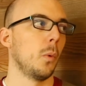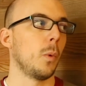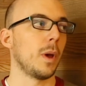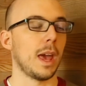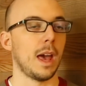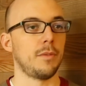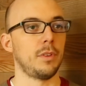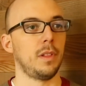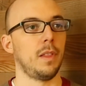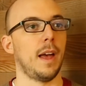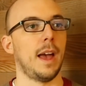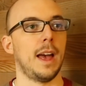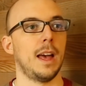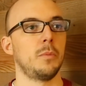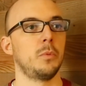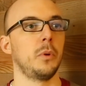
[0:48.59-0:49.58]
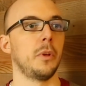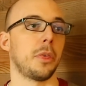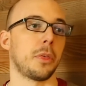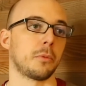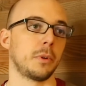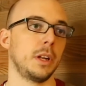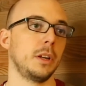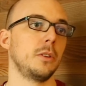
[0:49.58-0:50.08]
We have a lab with
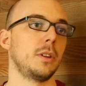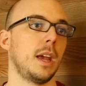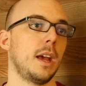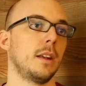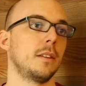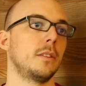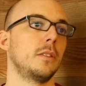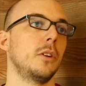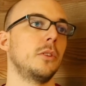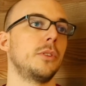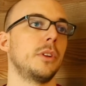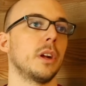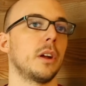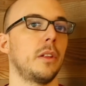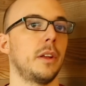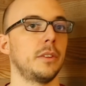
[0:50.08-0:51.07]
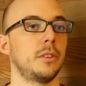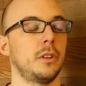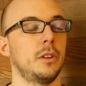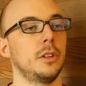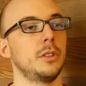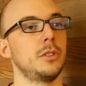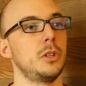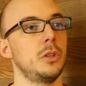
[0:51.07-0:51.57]
3 Nutanix nodes in a cluster
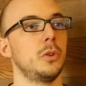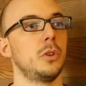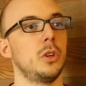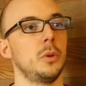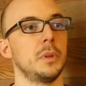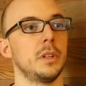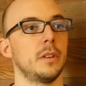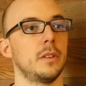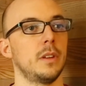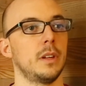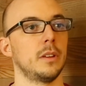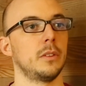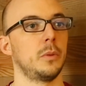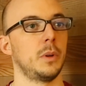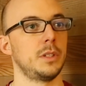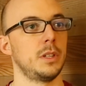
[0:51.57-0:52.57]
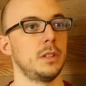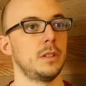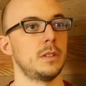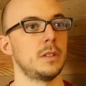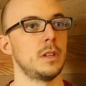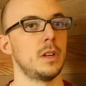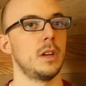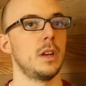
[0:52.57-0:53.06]
and 2 Cumulus Linux
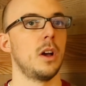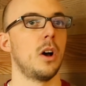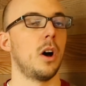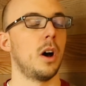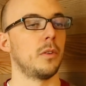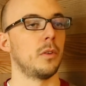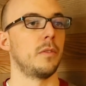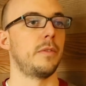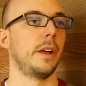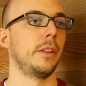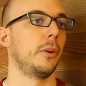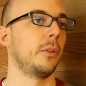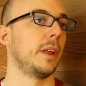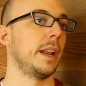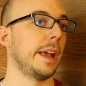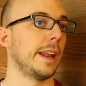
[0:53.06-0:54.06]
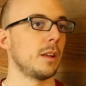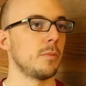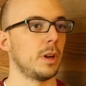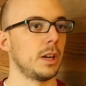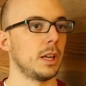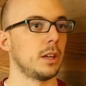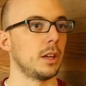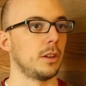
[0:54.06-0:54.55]
switches on Ravello that
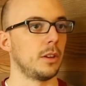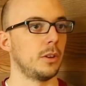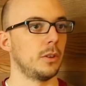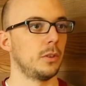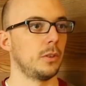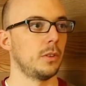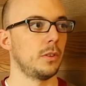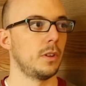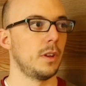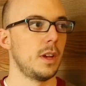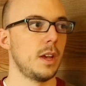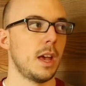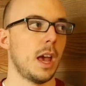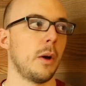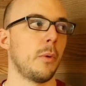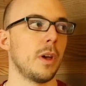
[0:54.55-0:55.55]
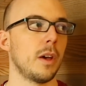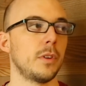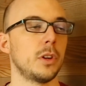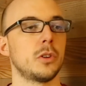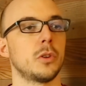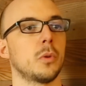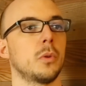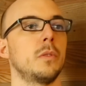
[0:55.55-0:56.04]
anybody can use. And we have a
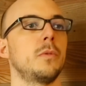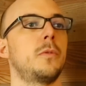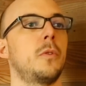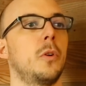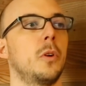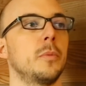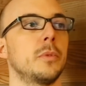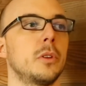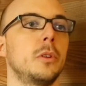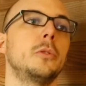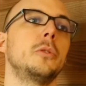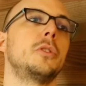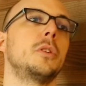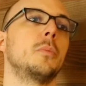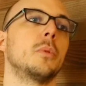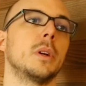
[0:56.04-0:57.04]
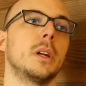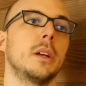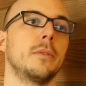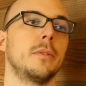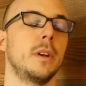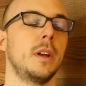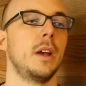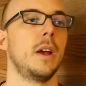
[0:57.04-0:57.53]
short form solution brief
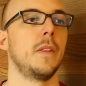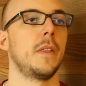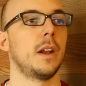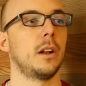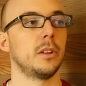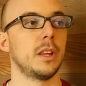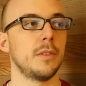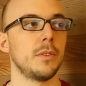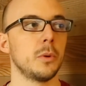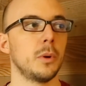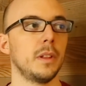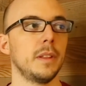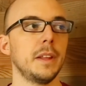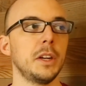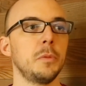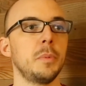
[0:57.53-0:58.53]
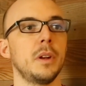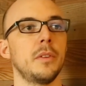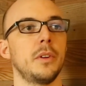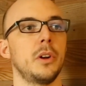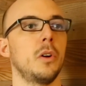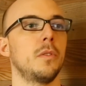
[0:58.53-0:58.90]
that'll give you a little bit of an